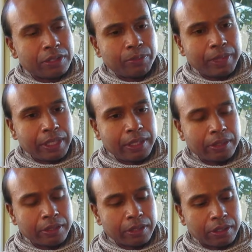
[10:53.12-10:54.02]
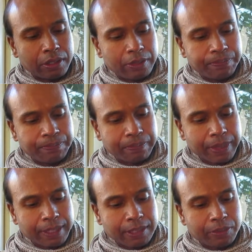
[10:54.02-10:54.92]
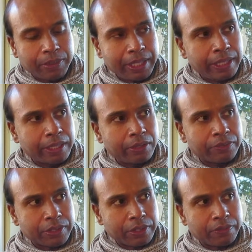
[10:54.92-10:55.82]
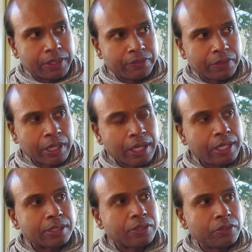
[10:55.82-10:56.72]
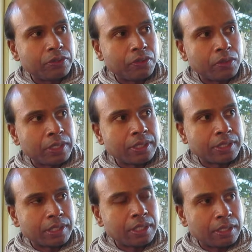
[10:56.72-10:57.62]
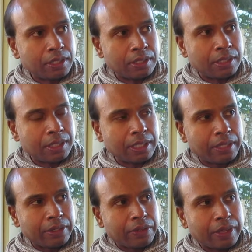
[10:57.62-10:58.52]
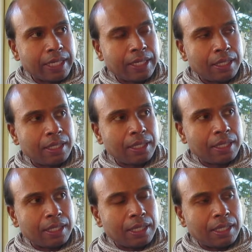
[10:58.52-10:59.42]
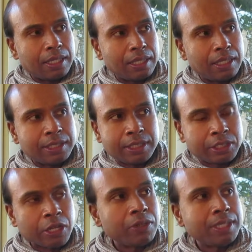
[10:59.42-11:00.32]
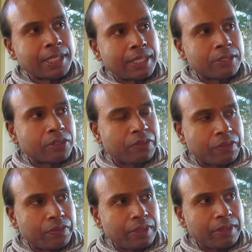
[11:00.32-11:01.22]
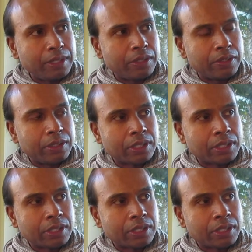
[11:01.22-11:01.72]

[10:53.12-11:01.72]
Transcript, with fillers: to be um, to be here of service for the highest good of all concerned then it, it totally takes off, you know,